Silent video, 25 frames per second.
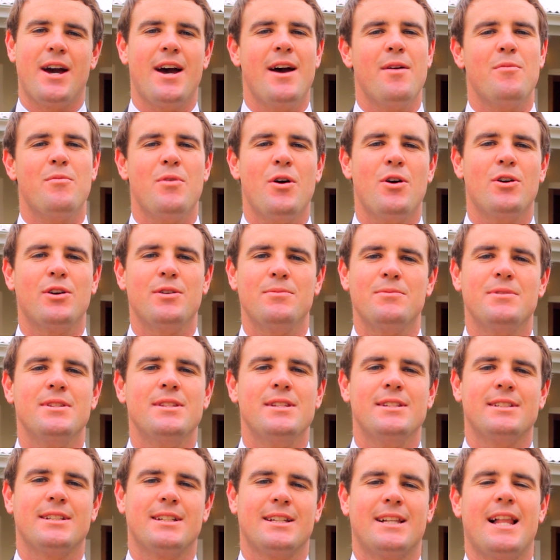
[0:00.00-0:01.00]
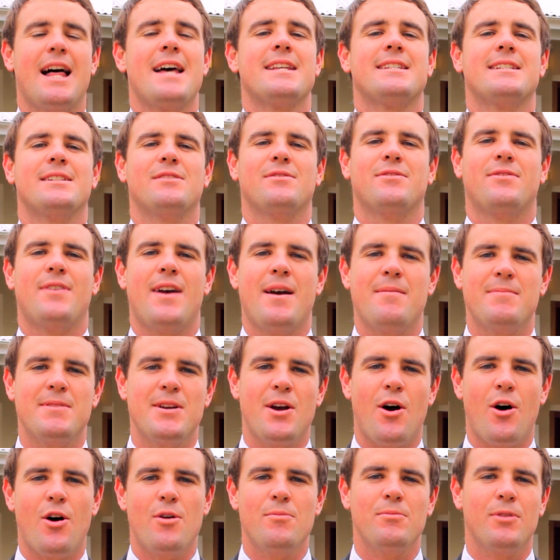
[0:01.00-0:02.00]
and welcome to this classic
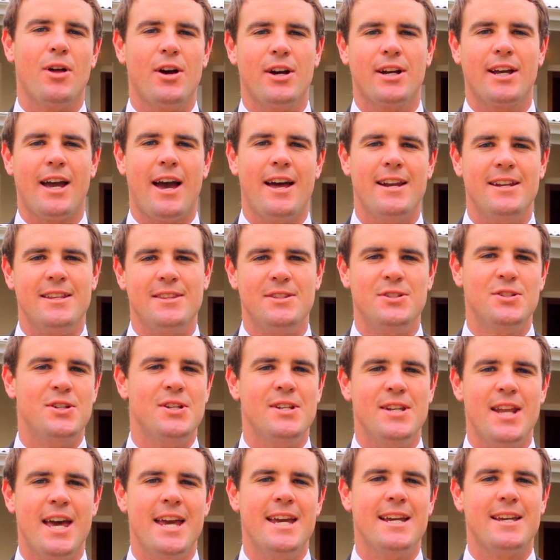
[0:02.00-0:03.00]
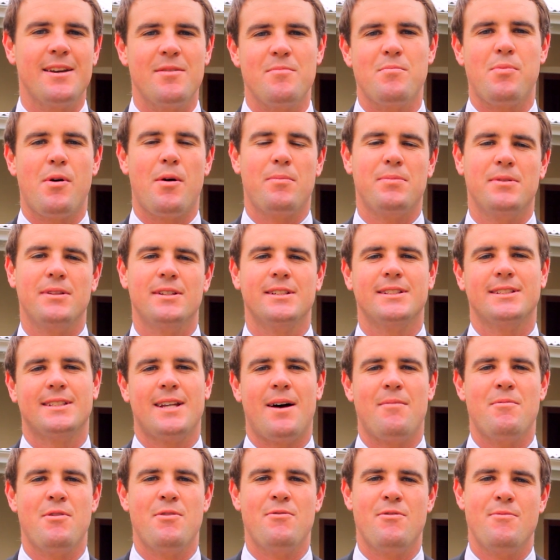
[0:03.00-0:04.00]
family home located in the unique and popular
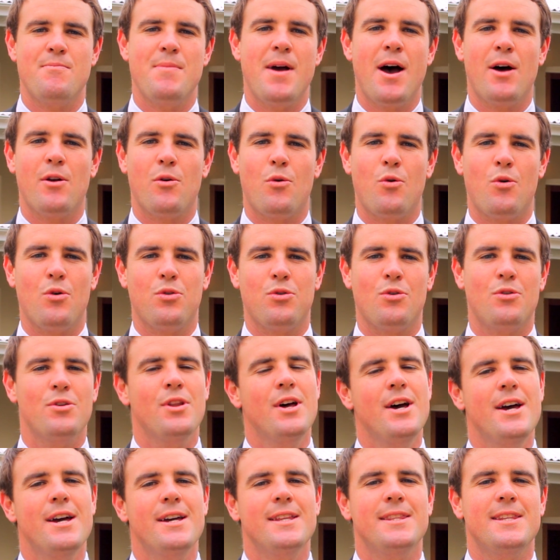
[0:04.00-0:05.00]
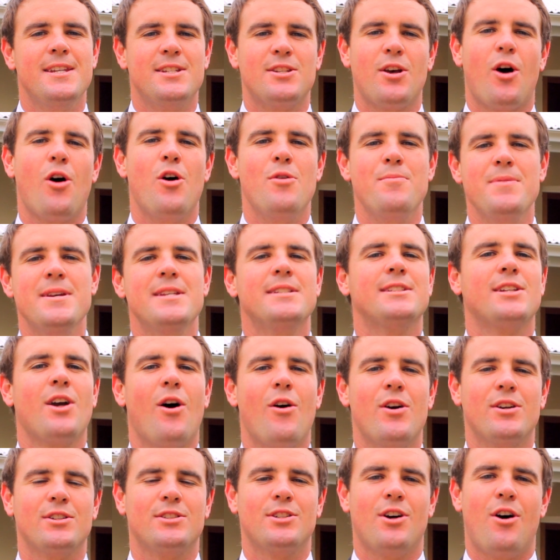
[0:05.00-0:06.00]
suburb of Mount Hawthorn. This home is
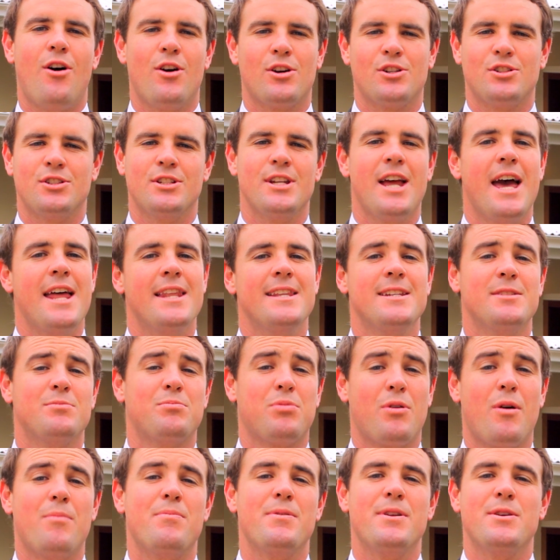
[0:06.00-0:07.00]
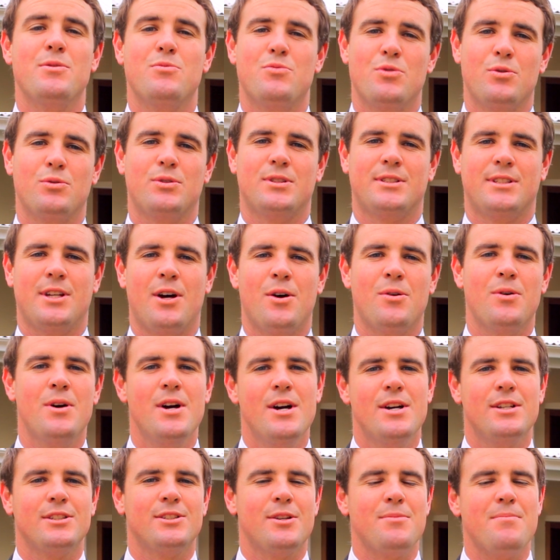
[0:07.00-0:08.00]
going to auction and this property will sell,
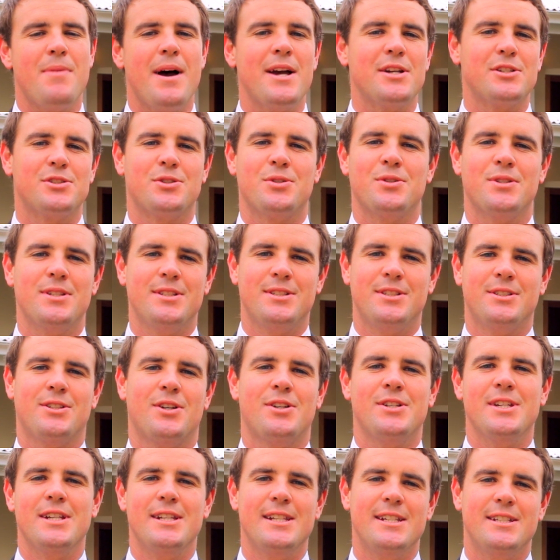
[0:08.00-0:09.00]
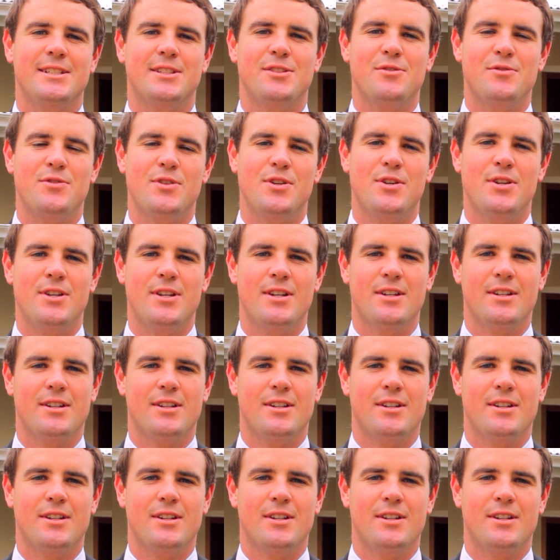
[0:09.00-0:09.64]
so make sure this is on your list to view.